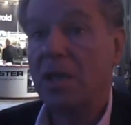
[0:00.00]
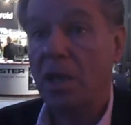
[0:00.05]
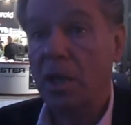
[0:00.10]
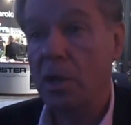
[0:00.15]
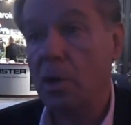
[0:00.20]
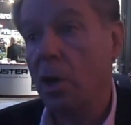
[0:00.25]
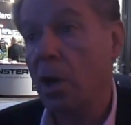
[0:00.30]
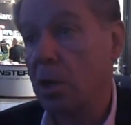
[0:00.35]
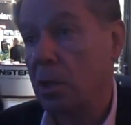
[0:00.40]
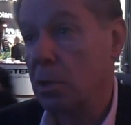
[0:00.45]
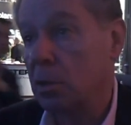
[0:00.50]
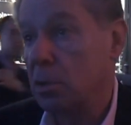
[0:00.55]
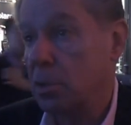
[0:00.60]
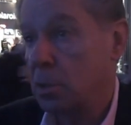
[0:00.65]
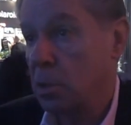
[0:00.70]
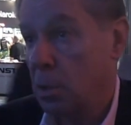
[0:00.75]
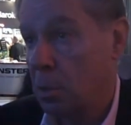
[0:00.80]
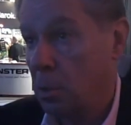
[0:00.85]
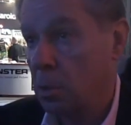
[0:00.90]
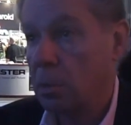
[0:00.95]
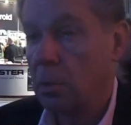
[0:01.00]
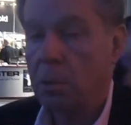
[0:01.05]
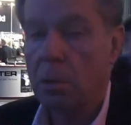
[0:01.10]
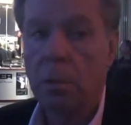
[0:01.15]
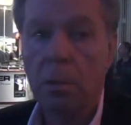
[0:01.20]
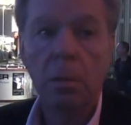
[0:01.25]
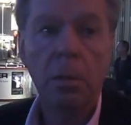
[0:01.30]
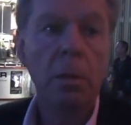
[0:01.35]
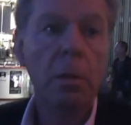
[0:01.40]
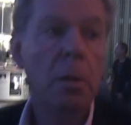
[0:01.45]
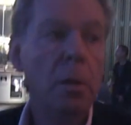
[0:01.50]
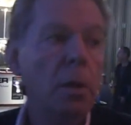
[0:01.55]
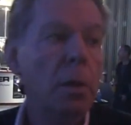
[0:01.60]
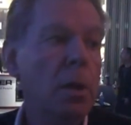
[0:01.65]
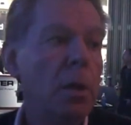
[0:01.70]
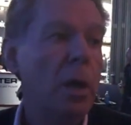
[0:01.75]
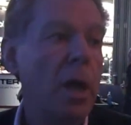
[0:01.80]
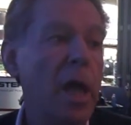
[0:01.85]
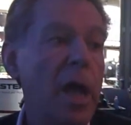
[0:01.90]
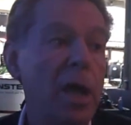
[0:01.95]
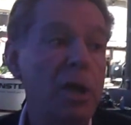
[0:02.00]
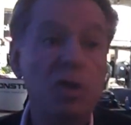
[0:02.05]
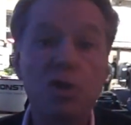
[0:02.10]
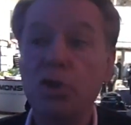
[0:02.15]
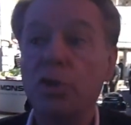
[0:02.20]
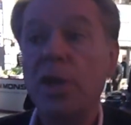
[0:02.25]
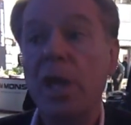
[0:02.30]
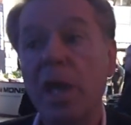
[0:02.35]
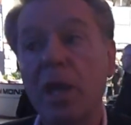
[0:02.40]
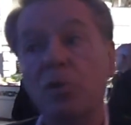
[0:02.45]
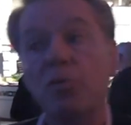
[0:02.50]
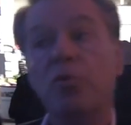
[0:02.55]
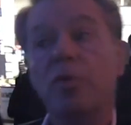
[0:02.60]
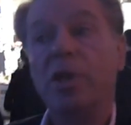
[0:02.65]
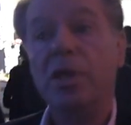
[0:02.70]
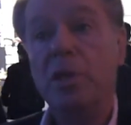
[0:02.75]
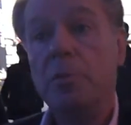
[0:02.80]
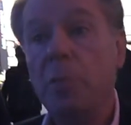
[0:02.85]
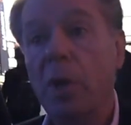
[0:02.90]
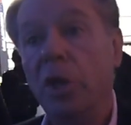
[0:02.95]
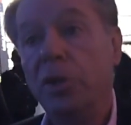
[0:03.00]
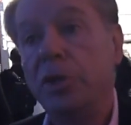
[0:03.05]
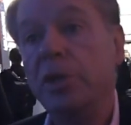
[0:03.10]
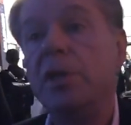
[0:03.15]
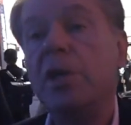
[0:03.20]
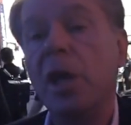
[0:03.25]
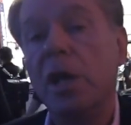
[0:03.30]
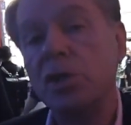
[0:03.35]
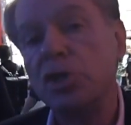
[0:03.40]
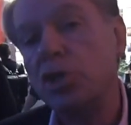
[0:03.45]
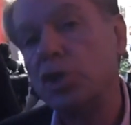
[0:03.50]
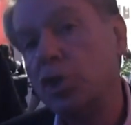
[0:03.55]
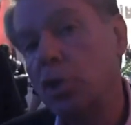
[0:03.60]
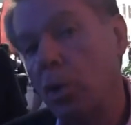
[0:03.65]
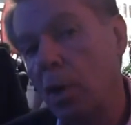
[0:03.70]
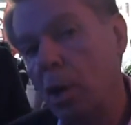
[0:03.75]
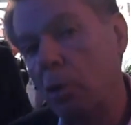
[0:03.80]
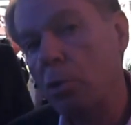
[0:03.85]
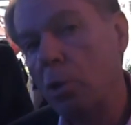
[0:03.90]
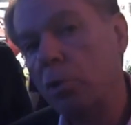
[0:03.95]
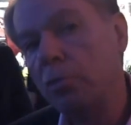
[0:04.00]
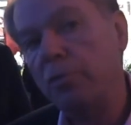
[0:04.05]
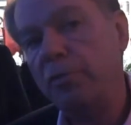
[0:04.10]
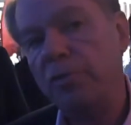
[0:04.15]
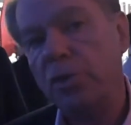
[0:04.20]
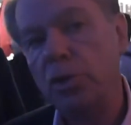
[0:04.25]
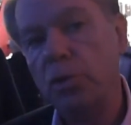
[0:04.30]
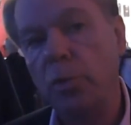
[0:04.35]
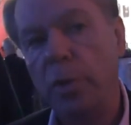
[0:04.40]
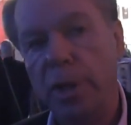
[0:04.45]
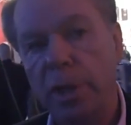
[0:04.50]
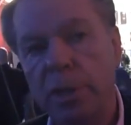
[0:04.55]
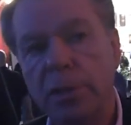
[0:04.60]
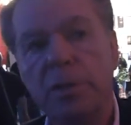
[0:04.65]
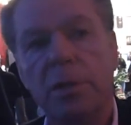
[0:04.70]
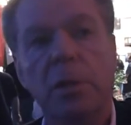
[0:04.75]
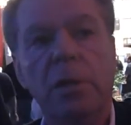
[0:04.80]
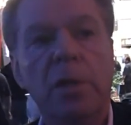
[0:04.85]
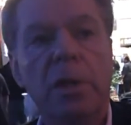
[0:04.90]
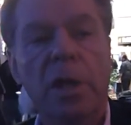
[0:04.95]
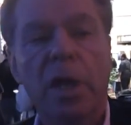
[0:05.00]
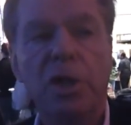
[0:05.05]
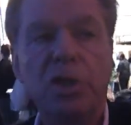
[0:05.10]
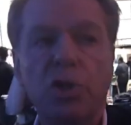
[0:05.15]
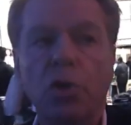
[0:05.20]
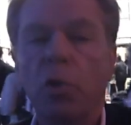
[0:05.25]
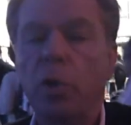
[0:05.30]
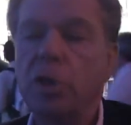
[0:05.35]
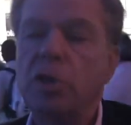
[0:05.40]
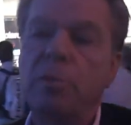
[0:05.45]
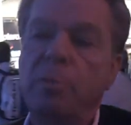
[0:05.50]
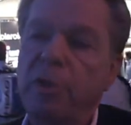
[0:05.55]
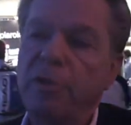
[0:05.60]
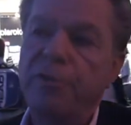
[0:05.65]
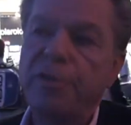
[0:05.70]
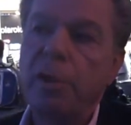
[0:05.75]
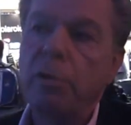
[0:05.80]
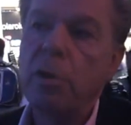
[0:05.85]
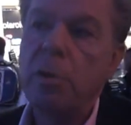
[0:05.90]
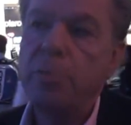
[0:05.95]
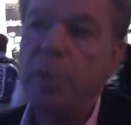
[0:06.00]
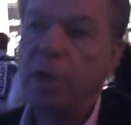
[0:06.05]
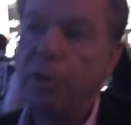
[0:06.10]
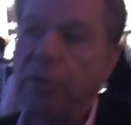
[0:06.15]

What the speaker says: ski goggles. And you can't really multitask. So our own view is, it's going to be very